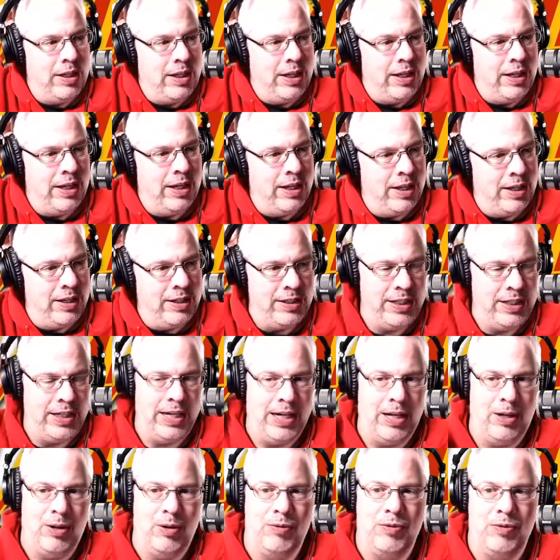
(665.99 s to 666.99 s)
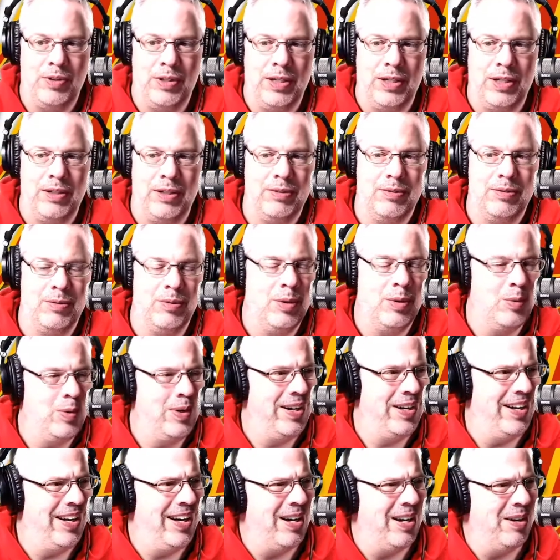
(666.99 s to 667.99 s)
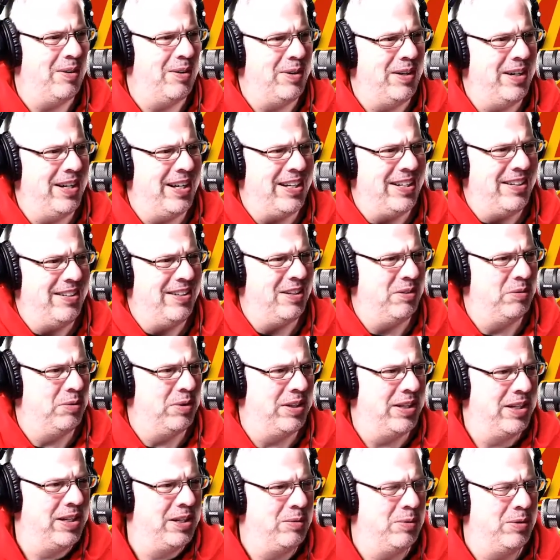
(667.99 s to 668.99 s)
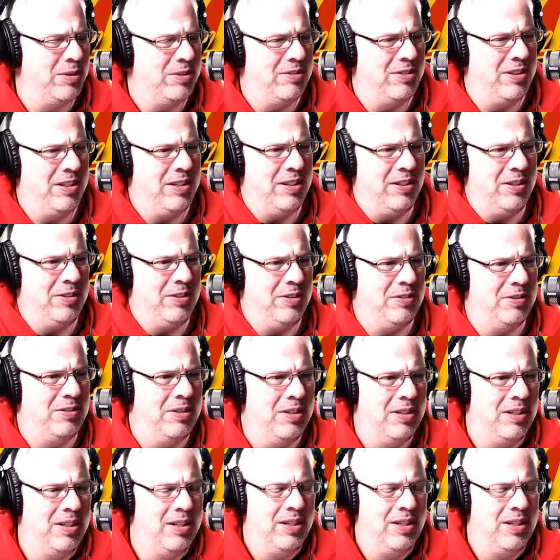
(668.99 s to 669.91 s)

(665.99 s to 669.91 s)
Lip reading: And yeah, hopefully, we're not done with the Ottawa Senators.